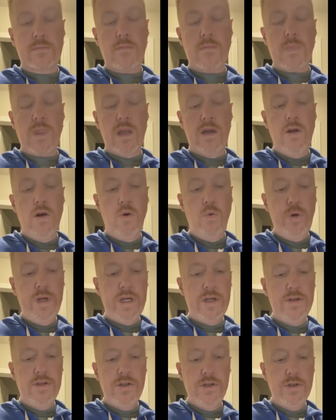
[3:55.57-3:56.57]
we
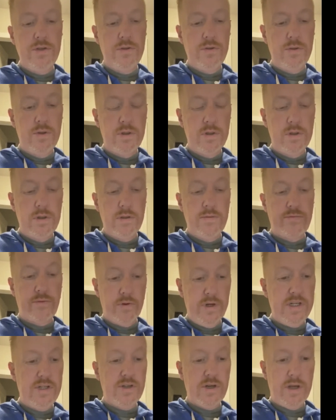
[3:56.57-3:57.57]
could do
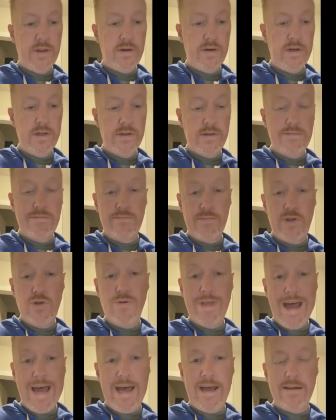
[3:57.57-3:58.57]
for each other, is do
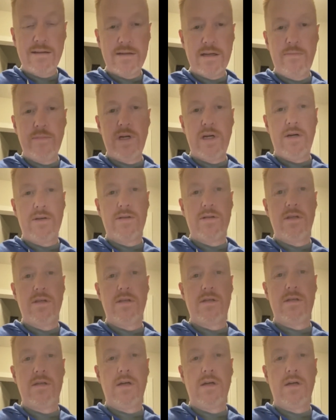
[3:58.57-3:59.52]
that. Something else that's